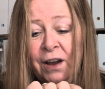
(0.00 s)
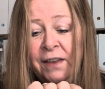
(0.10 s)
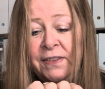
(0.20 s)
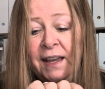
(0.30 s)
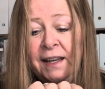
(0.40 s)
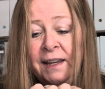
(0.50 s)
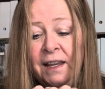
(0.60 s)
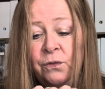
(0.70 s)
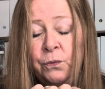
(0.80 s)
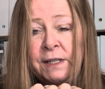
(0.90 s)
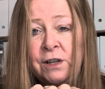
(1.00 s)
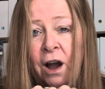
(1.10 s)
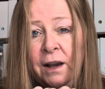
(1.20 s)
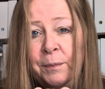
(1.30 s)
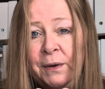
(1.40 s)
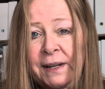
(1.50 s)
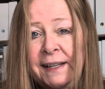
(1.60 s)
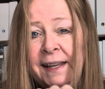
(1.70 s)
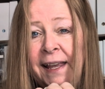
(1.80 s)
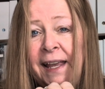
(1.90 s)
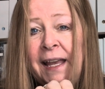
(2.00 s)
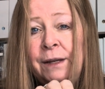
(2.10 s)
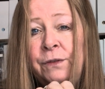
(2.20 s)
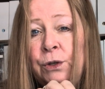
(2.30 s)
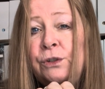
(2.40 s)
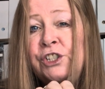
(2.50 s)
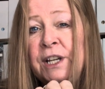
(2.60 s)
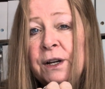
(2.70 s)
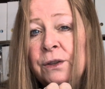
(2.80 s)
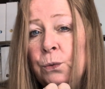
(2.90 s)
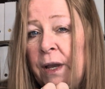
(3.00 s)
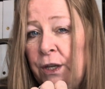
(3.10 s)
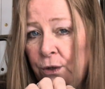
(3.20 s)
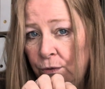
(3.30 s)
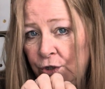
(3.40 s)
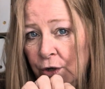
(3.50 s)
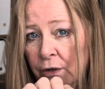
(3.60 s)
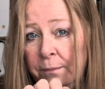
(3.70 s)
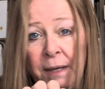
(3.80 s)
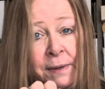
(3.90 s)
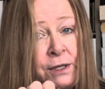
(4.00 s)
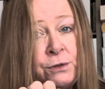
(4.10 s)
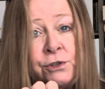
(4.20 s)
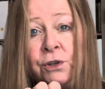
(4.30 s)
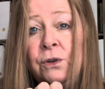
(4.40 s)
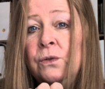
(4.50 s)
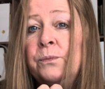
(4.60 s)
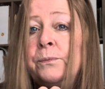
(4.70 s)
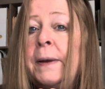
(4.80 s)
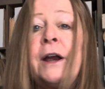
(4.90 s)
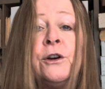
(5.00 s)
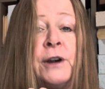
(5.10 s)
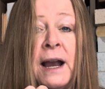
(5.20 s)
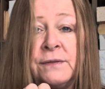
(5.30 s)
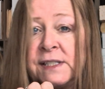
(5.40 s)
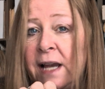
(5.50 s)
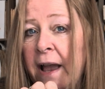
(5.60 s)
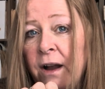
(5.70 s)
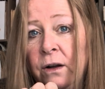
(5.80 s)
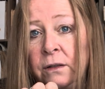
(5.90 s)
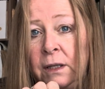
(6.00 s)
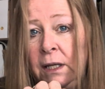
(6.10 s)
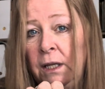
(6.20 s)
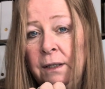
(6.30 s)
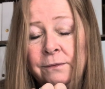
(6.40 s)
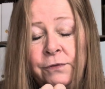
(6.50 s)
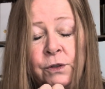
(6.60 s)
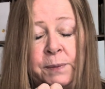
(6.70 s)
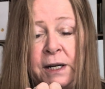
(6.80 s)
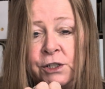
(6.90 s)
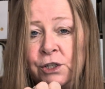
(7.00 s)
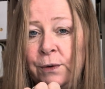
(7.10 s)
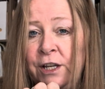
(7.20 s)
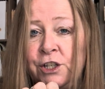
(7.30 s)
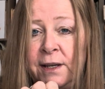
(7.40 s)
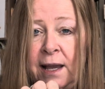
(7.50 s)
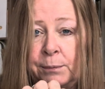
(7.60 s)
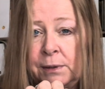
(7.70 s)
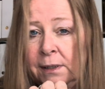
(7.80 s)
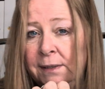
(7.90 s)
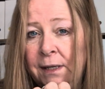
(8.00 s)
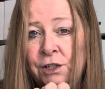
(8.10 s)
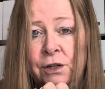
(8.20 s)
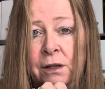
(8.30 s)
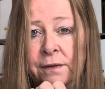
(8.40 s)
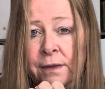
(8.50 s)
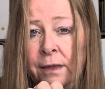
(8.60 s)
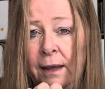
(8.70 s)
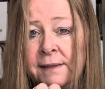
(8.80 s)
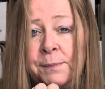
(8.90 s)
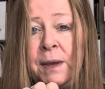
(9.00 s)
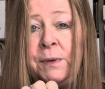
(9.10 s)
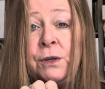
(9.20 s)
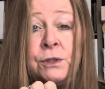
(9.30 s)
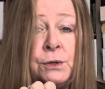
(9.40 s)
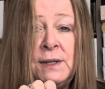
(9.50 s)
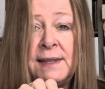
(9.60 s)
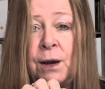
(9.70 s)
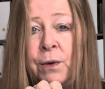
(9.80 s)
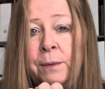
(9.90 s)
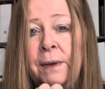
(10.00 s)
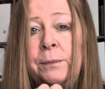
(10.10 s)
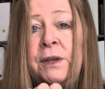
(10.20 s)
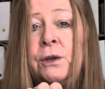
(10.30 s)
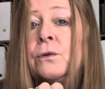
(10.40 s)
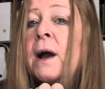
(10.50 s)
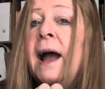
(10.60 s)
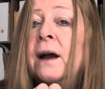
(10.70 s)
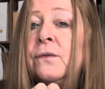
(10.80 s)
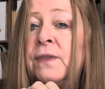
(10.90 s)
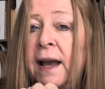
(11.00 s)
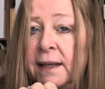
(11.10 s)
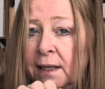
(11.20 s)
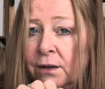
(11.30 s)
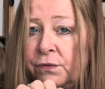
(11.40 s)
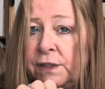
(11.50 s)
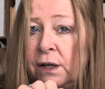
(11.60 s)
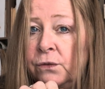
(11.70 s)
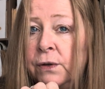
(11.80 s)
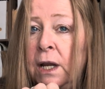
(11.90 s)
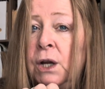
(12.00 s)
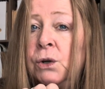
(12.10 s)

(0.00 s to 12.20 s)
thought that if we talk about it, and if you share the way you journal, maybe you do paragraph style, full punctuation, capitalization, all of the things. Maybe you do it that way. Maybe you have that gift of